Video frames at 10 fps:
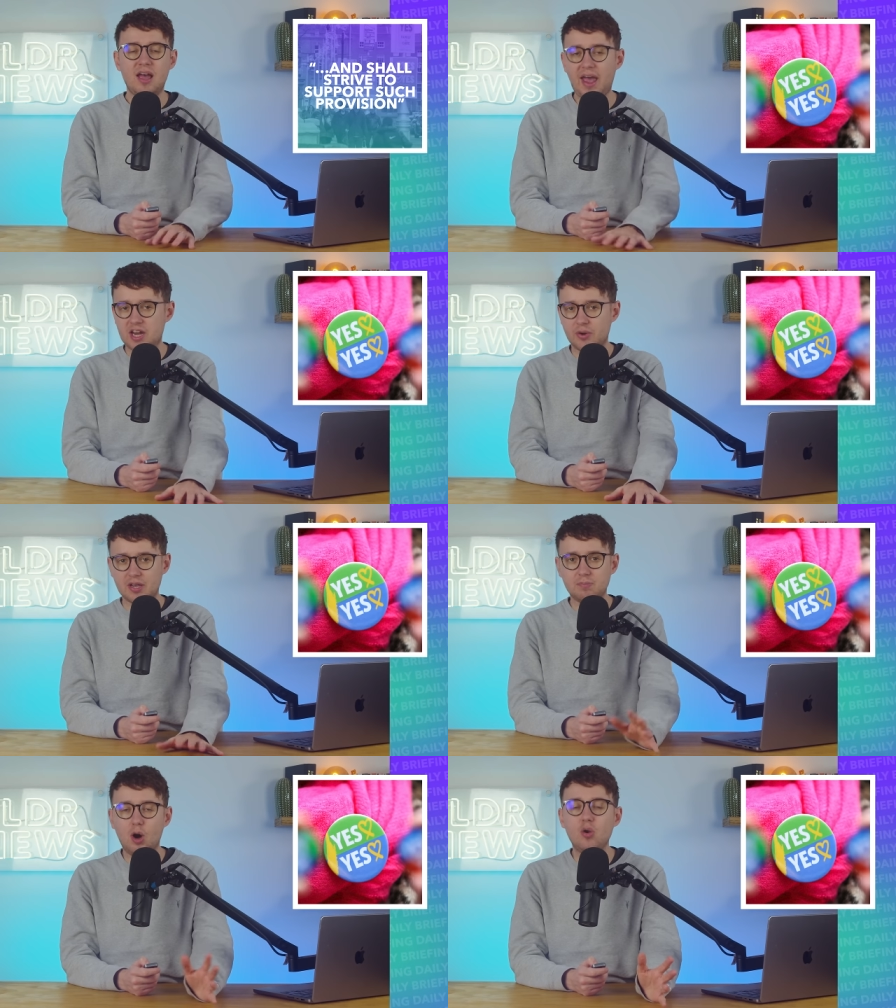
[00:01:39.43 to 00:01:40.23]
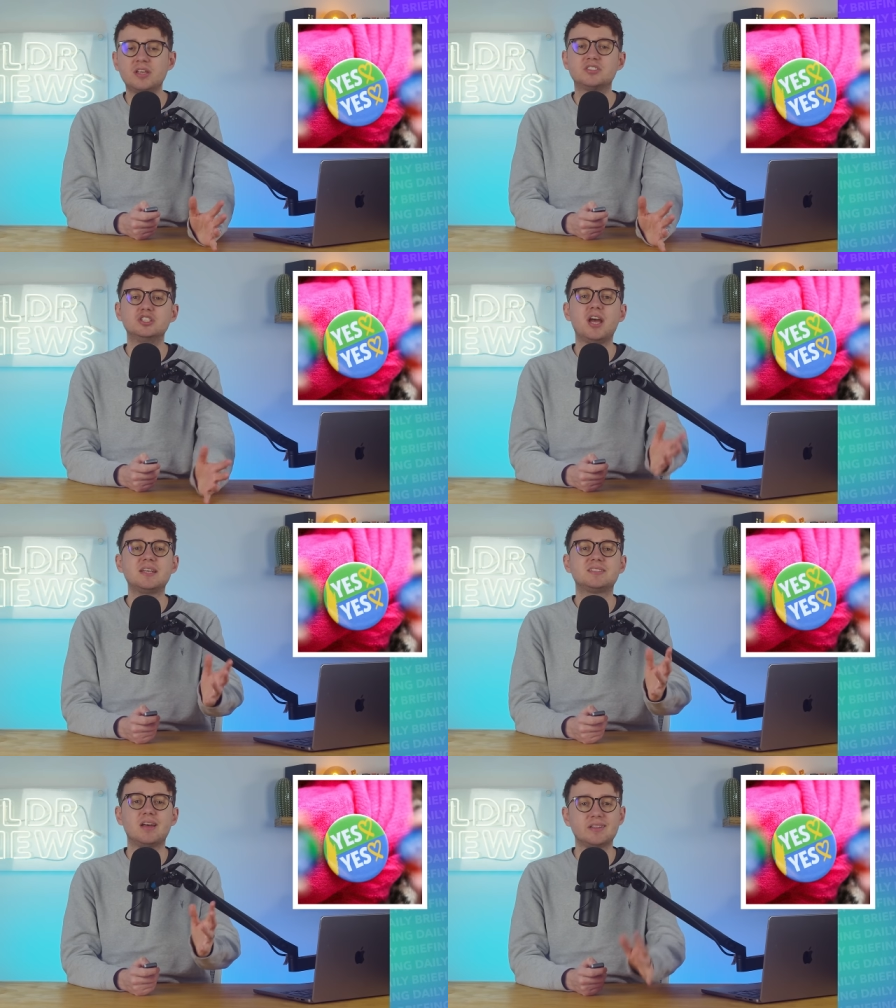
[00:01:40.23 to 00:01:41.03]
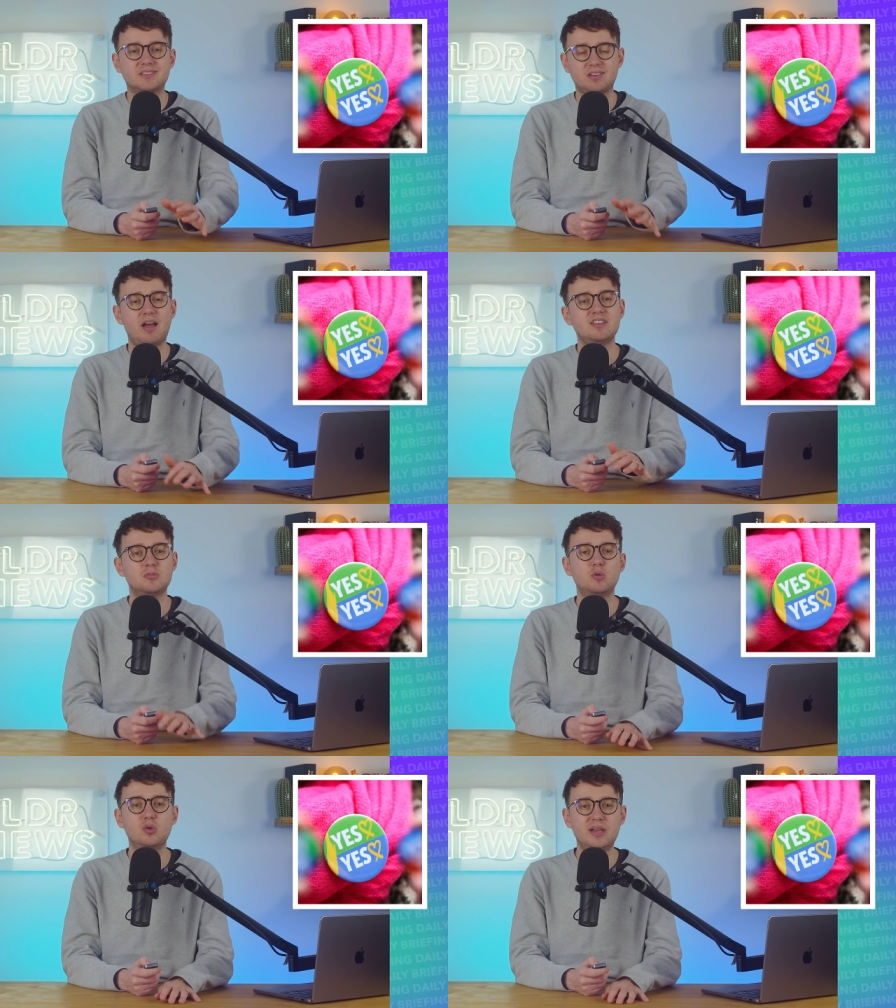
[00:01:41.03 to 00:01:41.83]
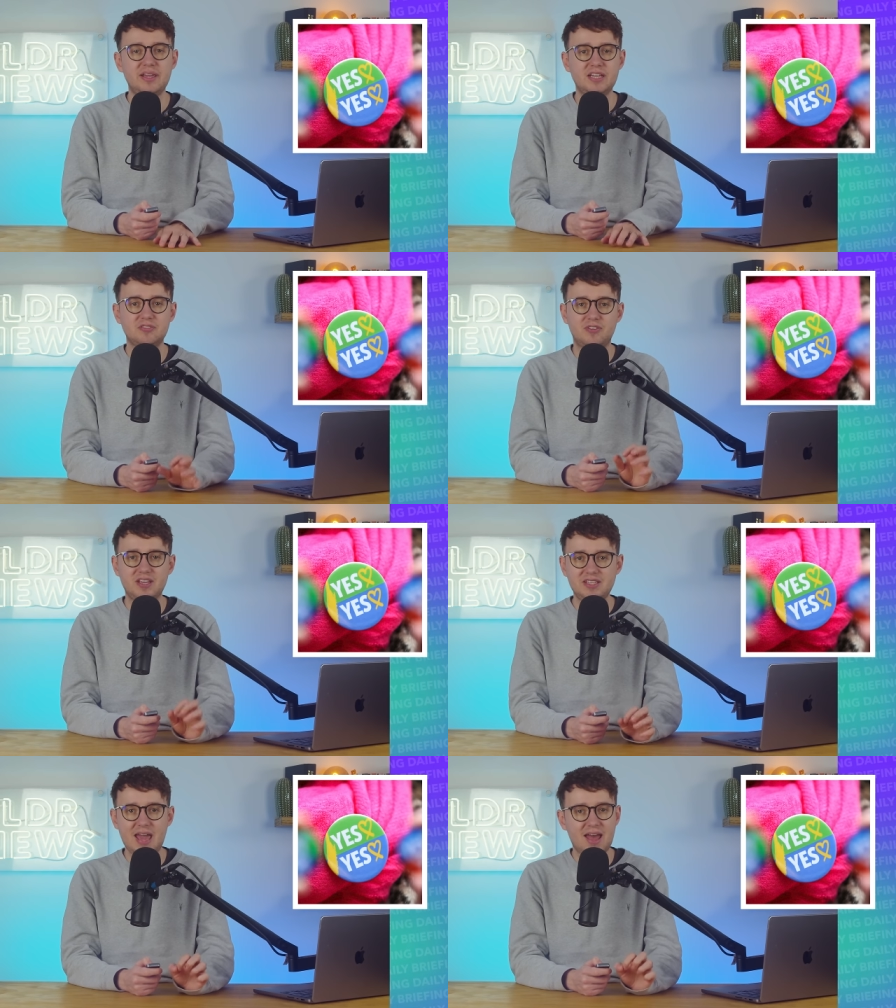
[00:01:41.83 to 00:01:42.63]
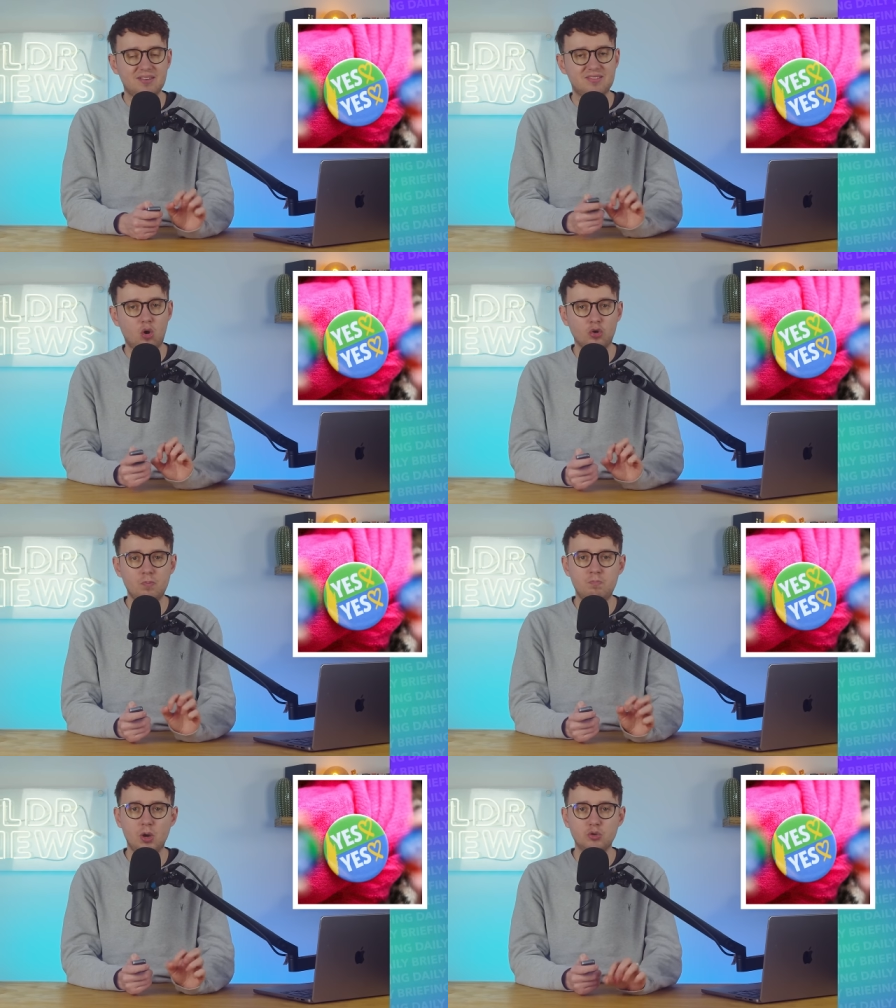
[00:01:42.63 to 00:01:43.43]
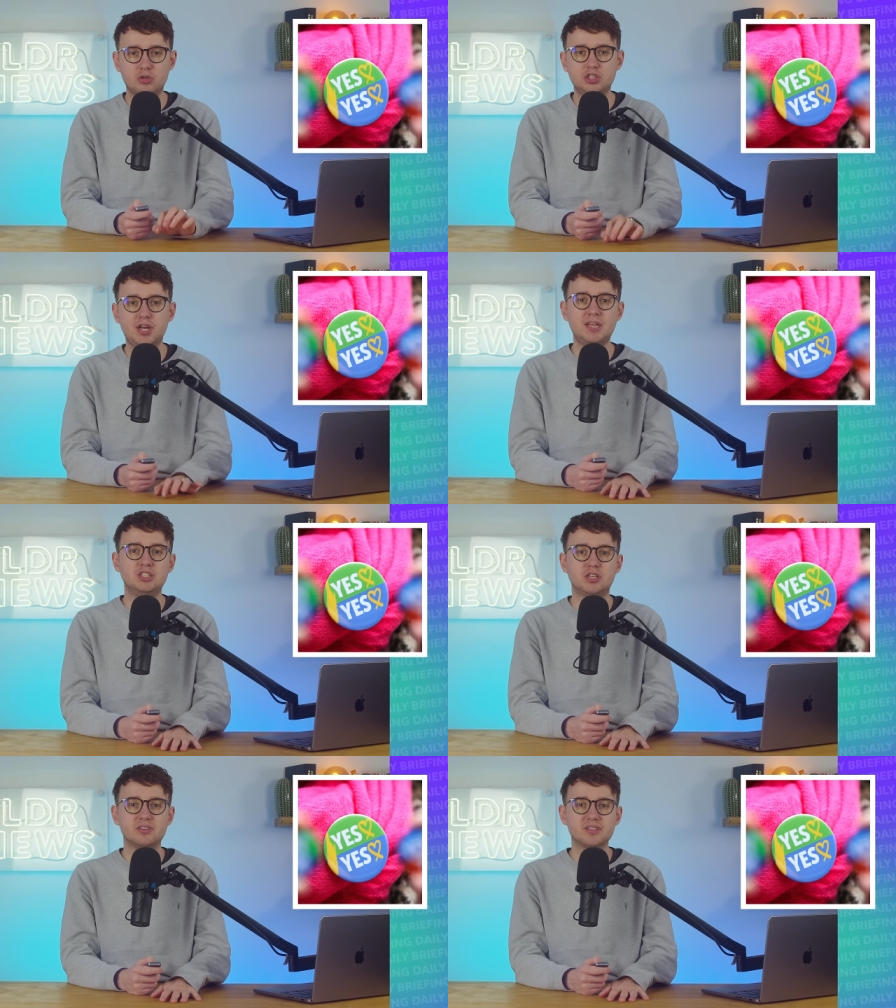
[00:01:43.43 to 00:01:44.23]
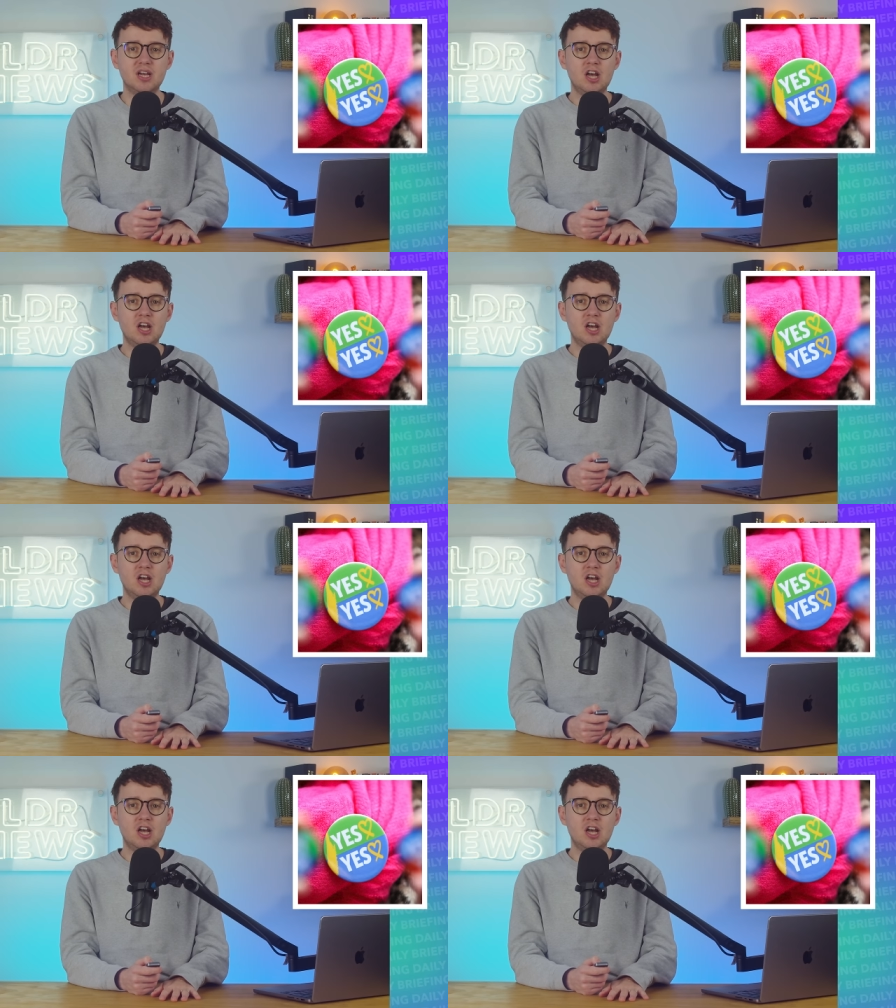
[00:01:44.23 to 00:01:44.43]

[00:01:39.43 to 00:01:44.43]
Anyway, polling suggests a sizable lead for yes on both changes,